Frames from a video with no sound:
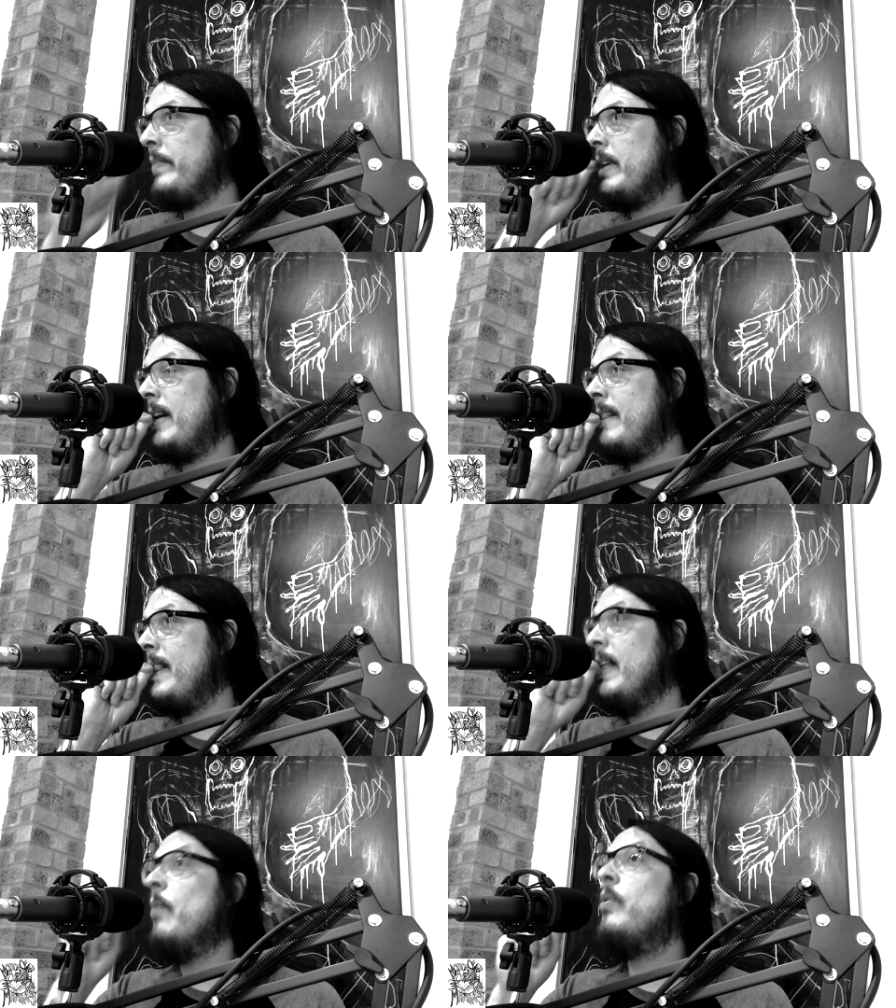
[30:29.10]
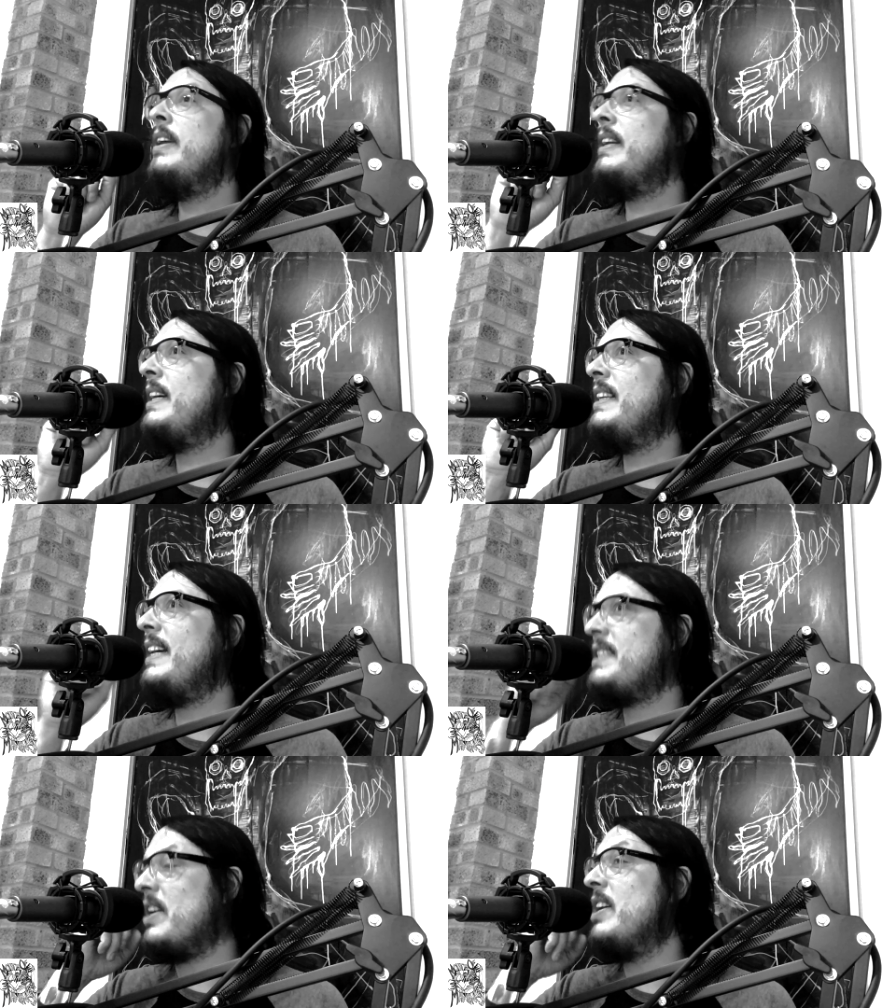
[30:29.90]
Well, no,
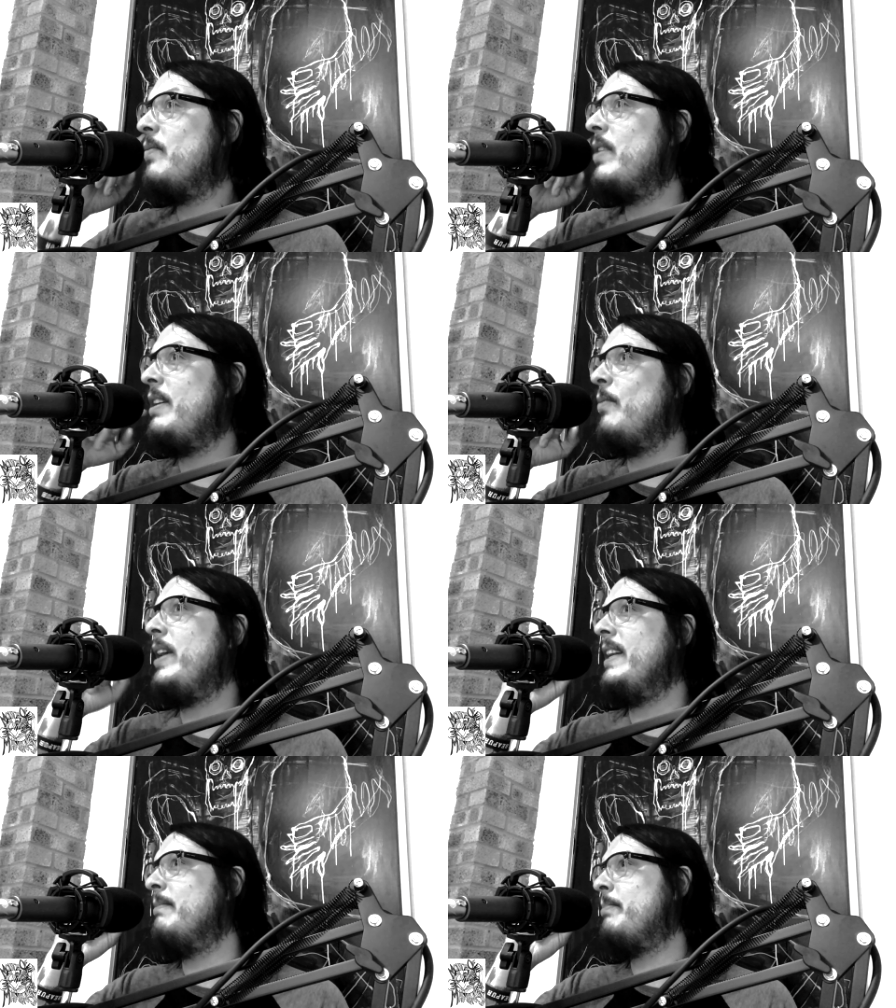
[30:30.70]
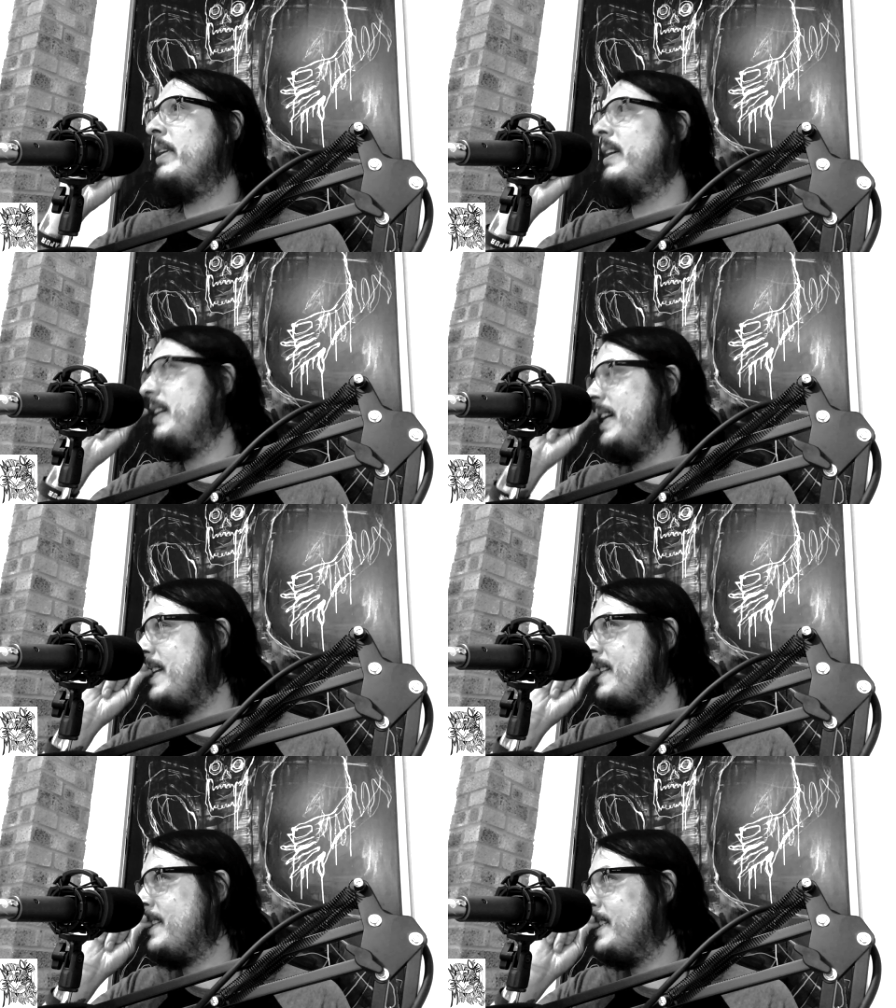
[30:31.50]
that's kind of where it went. But
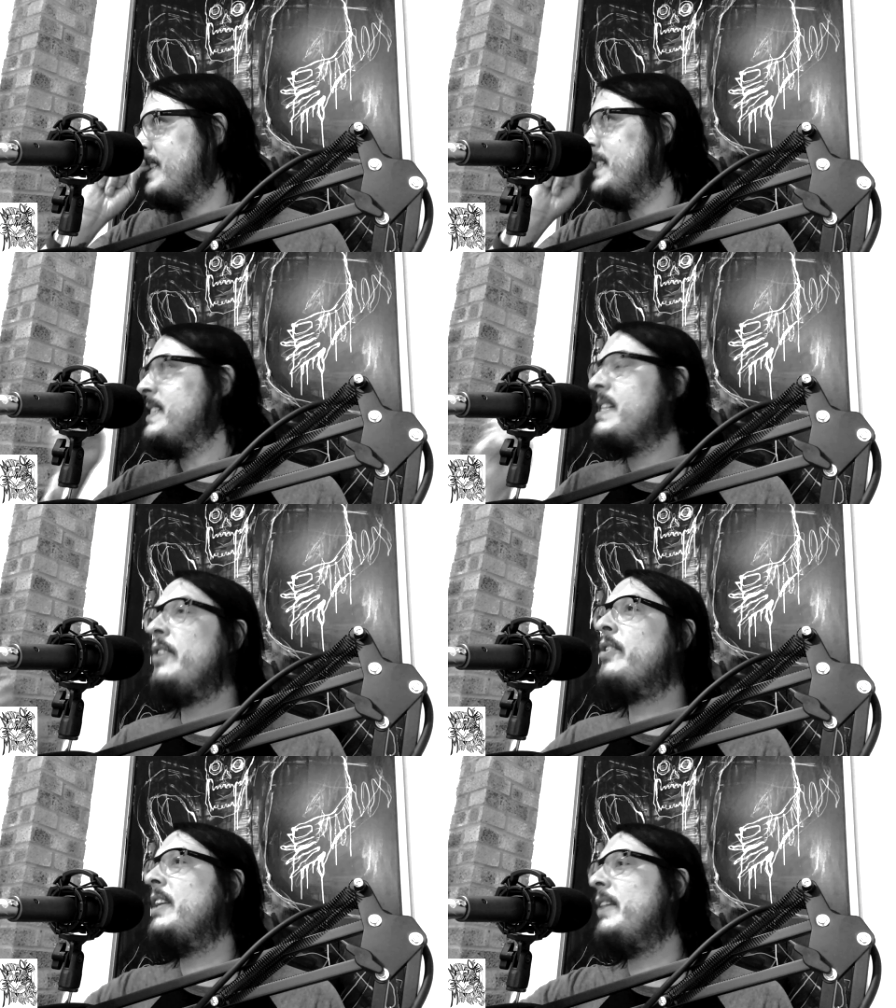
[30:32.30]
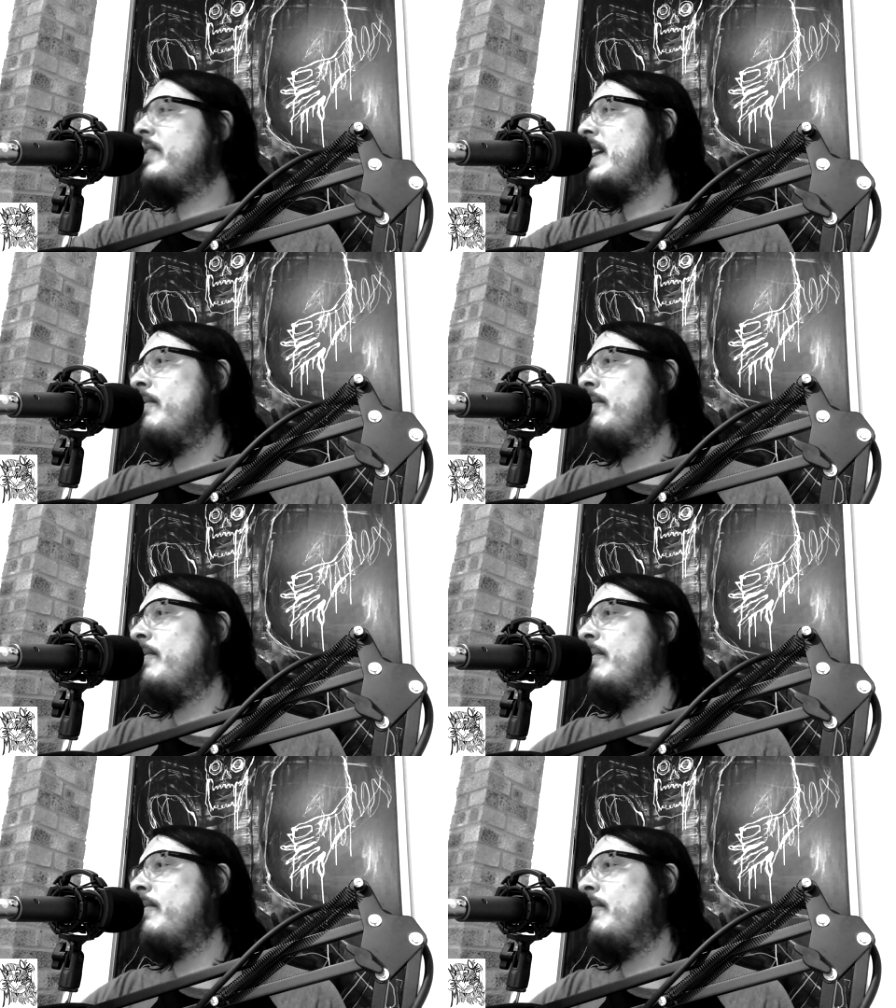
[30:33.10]
you can even go